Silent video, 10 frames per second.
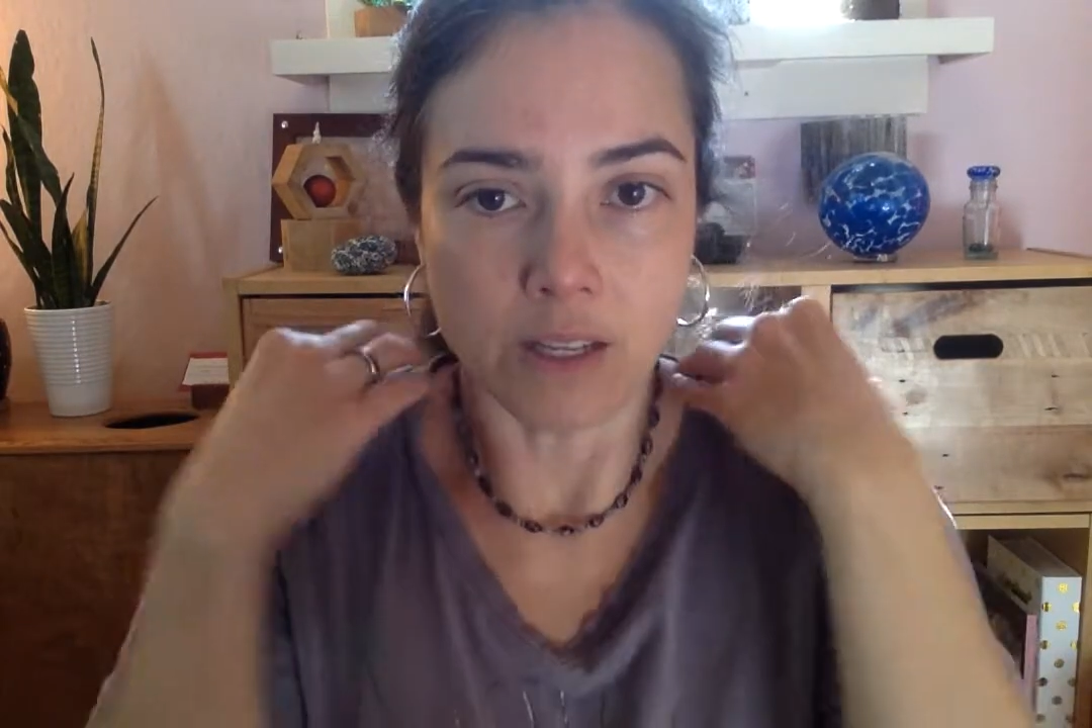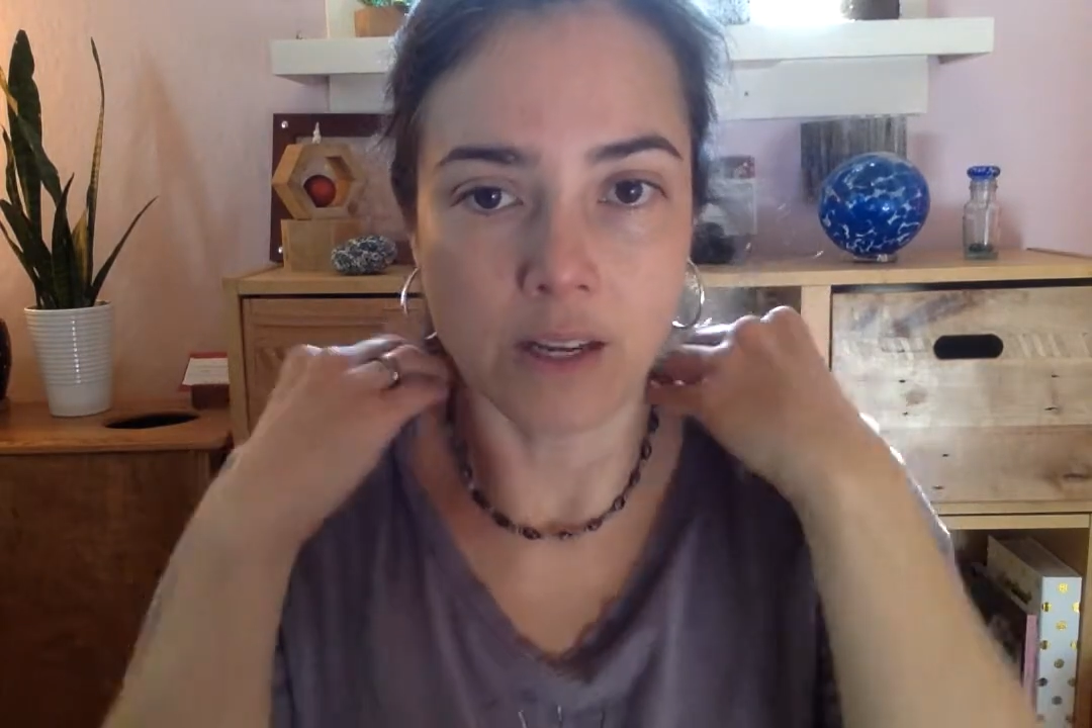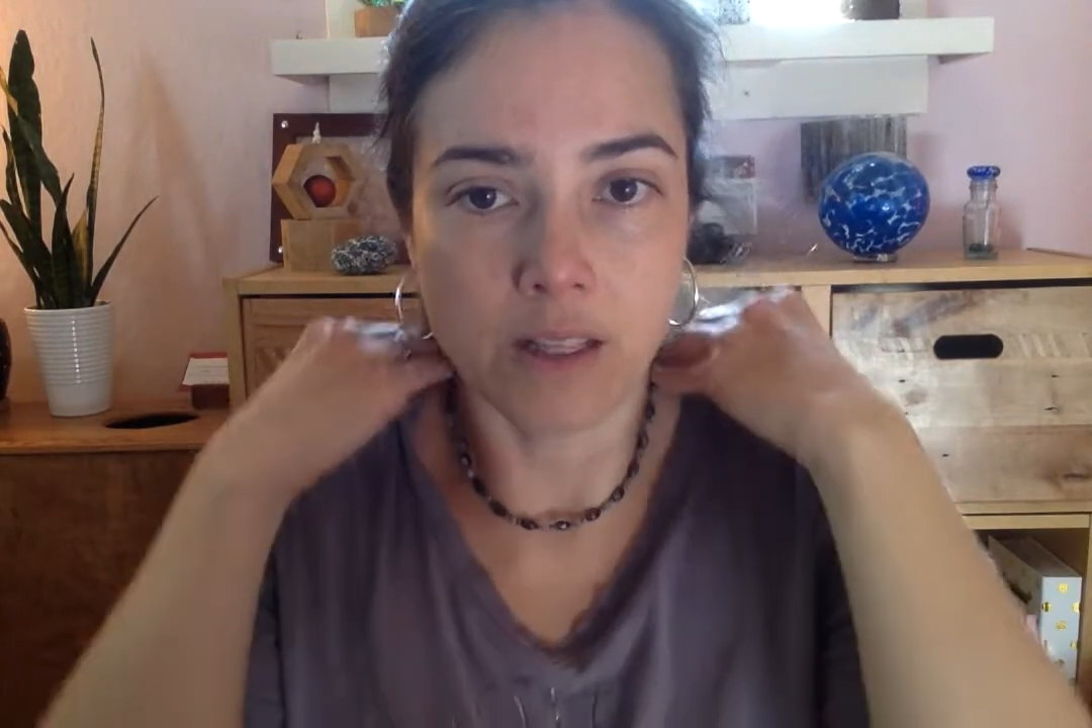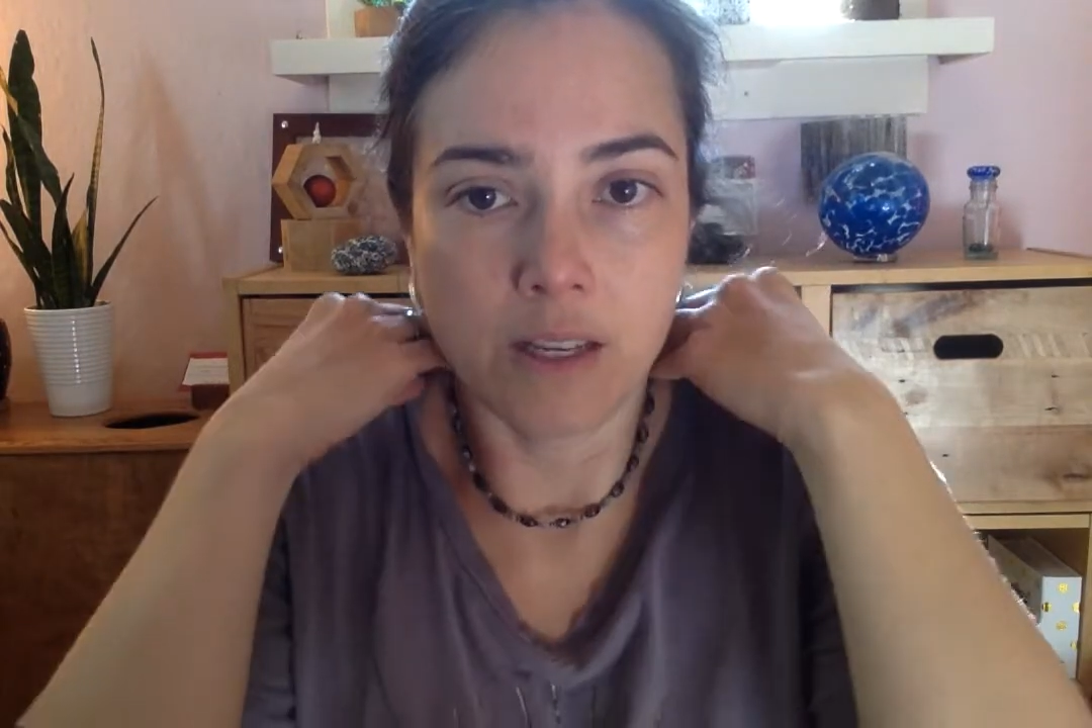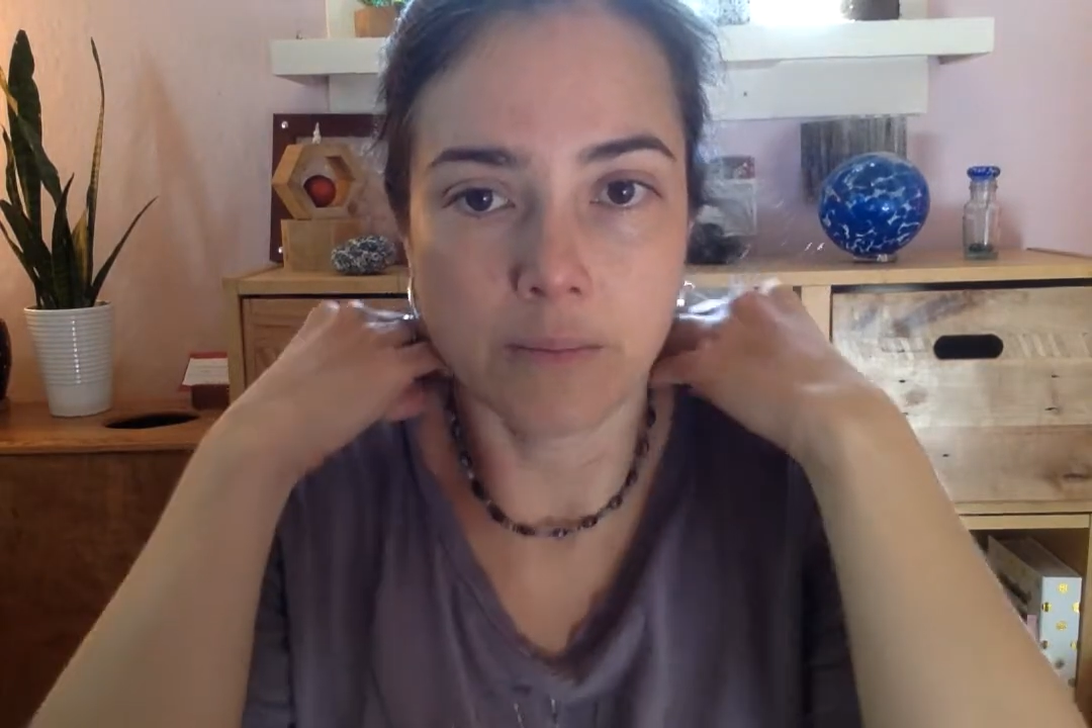
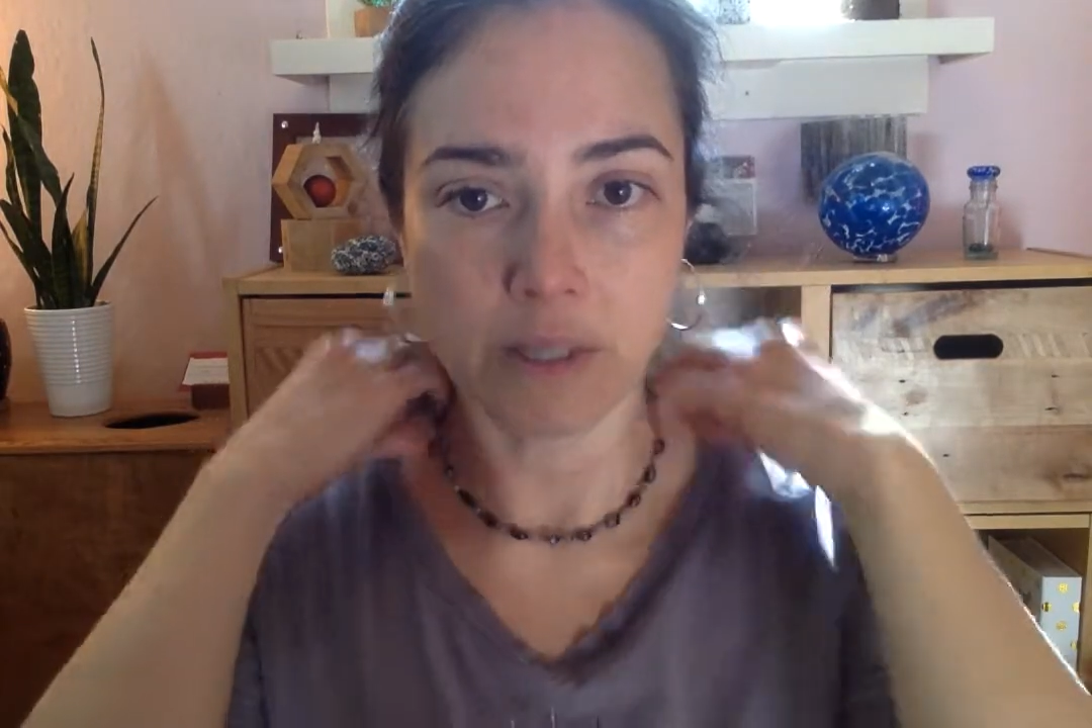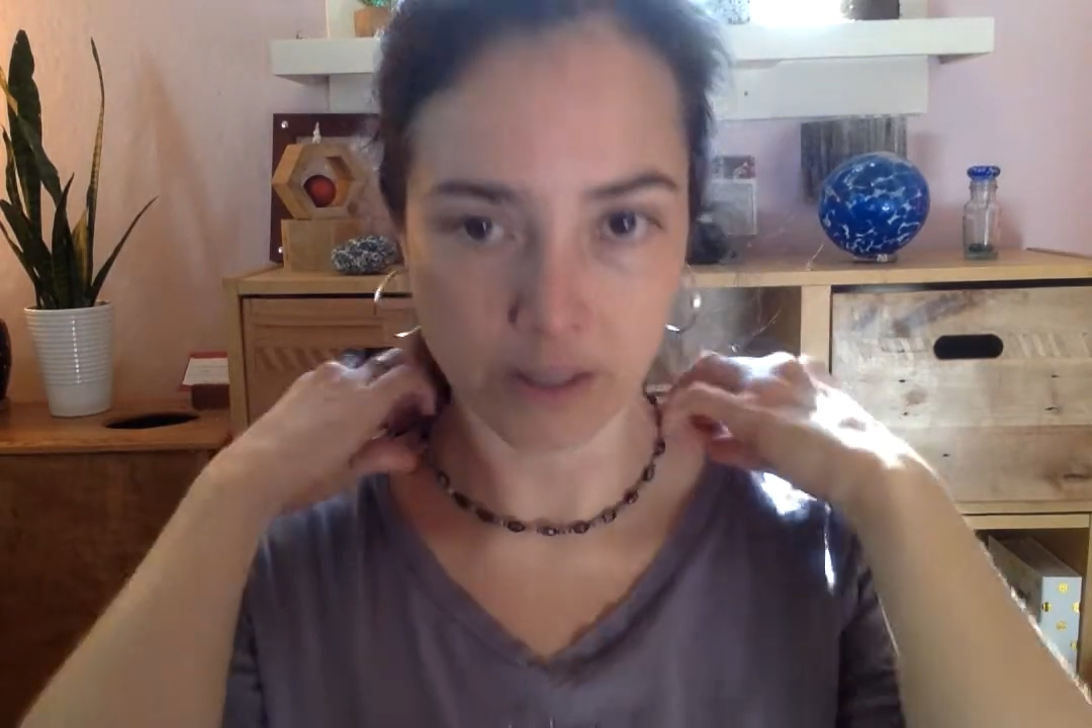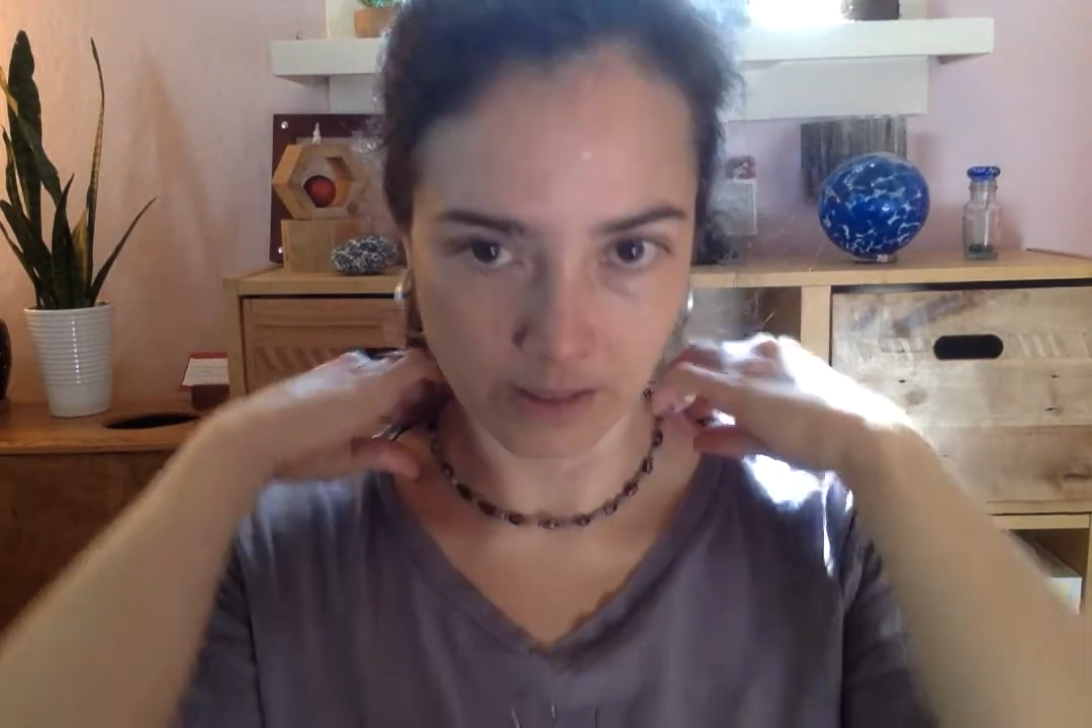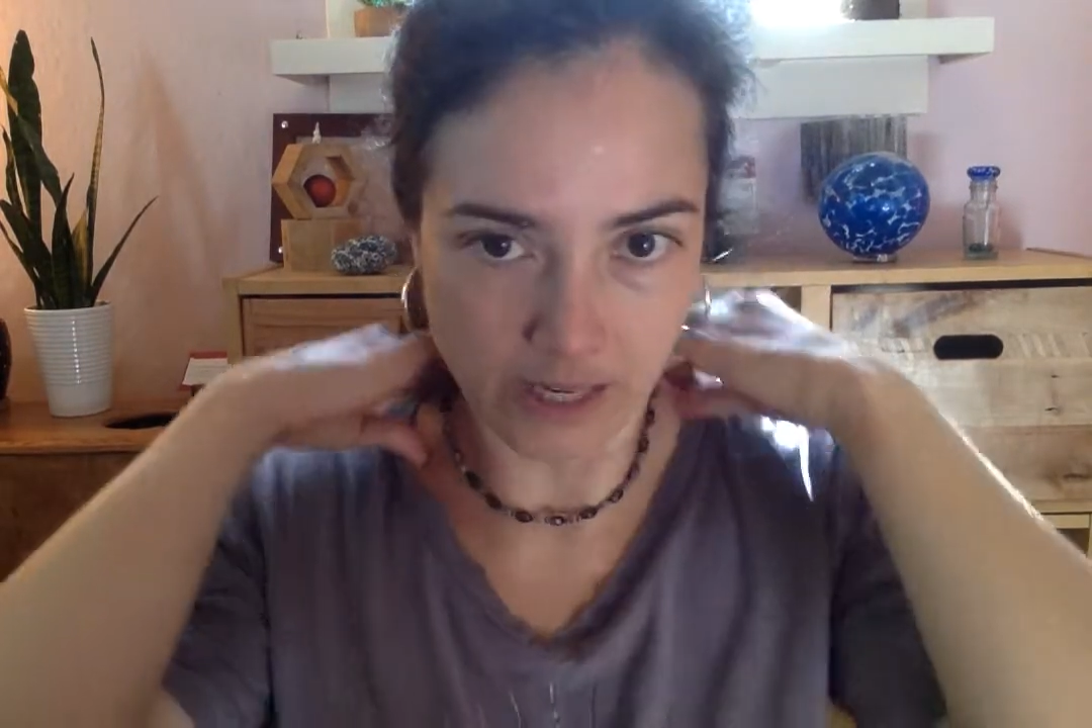And these muscles